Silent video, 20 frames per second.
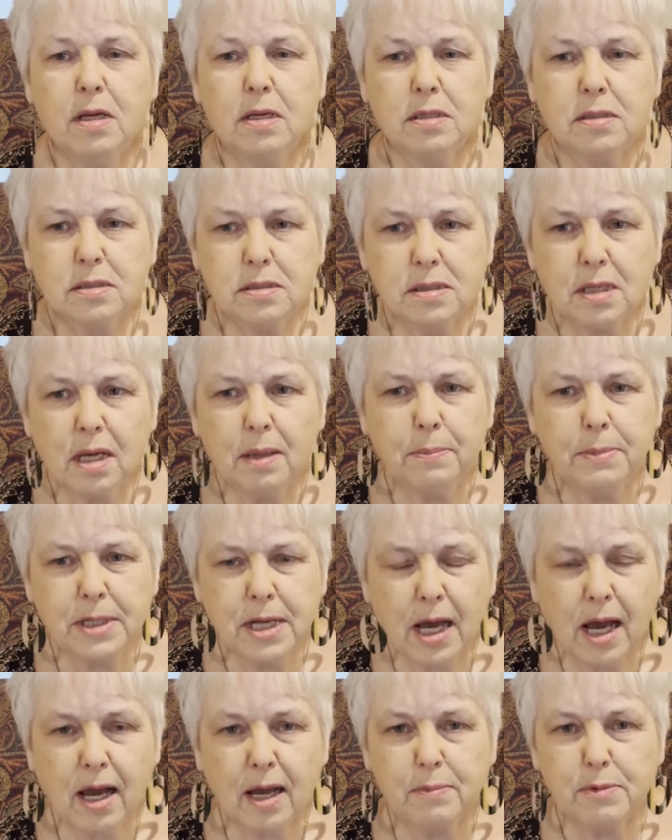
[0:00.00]

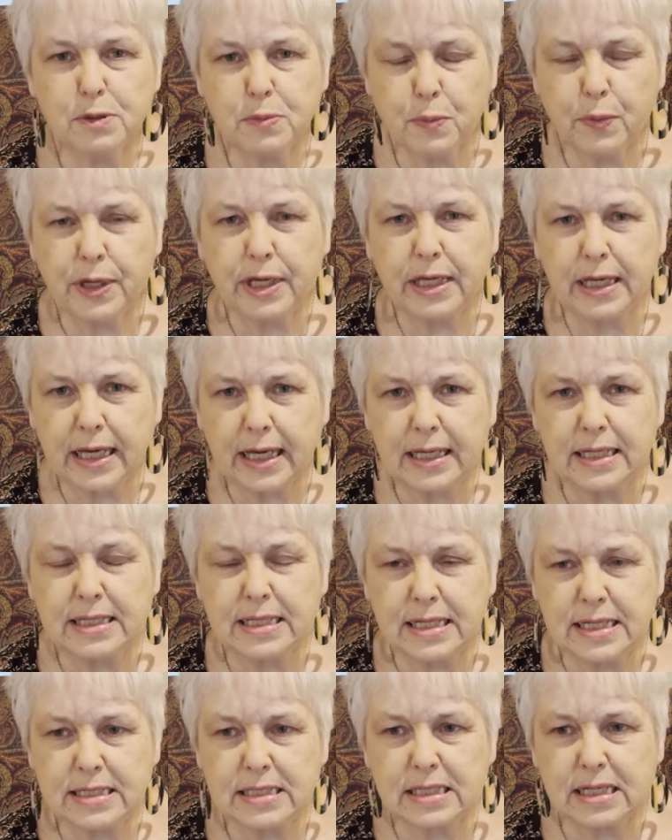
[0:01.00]
Sometimes we get
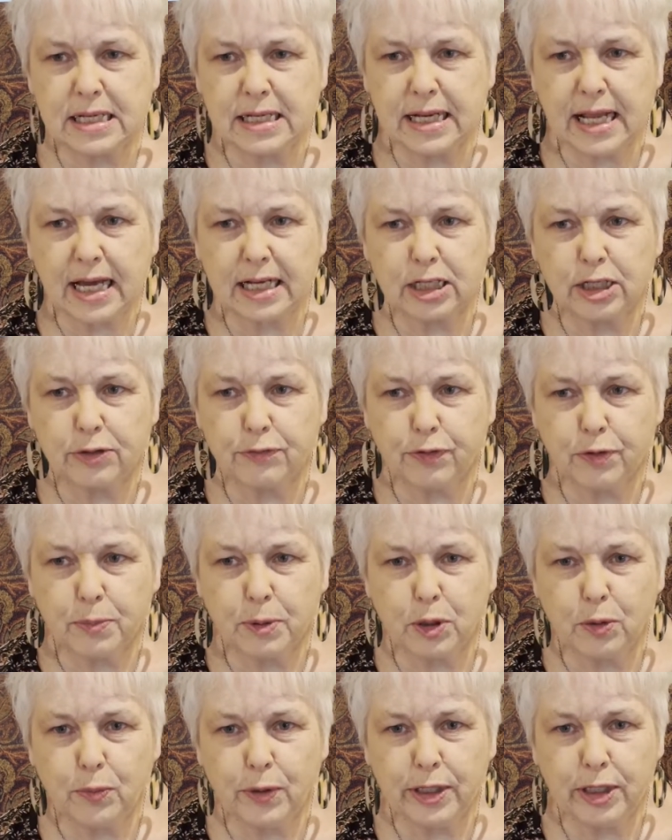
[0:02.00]
disconnected from
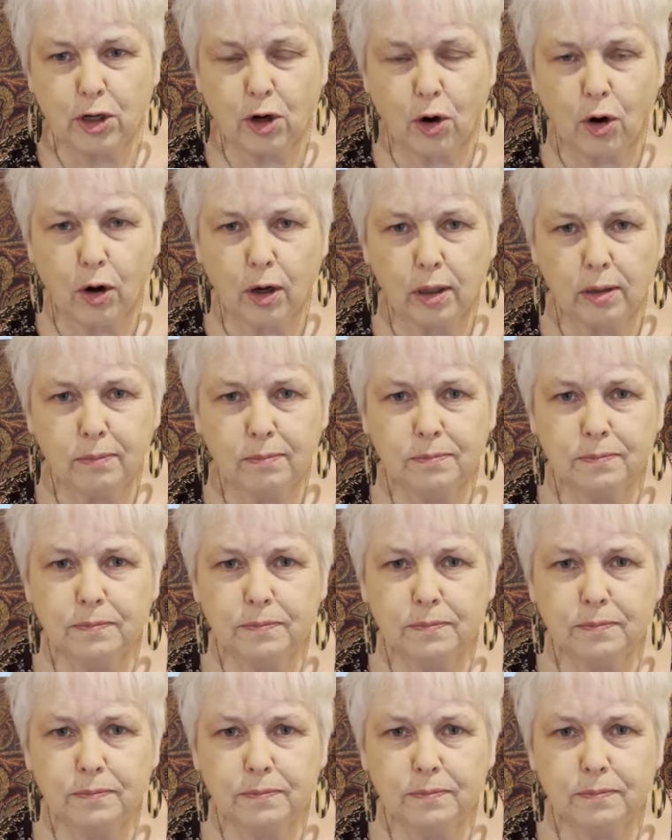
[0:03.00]
who we are.